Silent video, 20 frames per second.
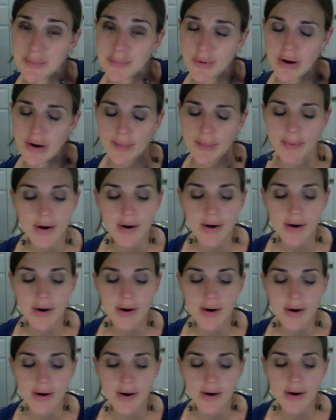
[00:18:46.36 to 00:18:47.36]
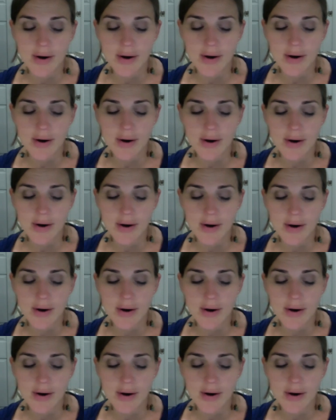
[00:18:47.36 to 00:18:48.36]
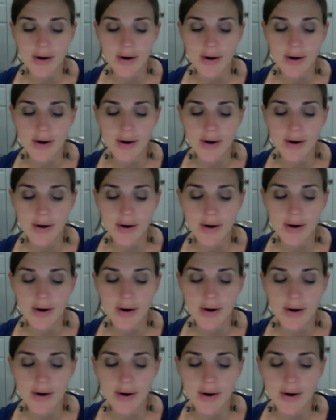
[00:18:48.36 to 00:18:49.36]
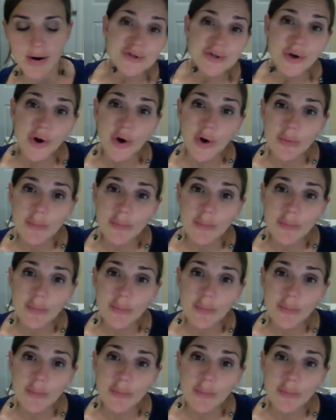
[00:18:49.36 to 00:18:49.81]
Another way is anybody who won't do a home party, maybe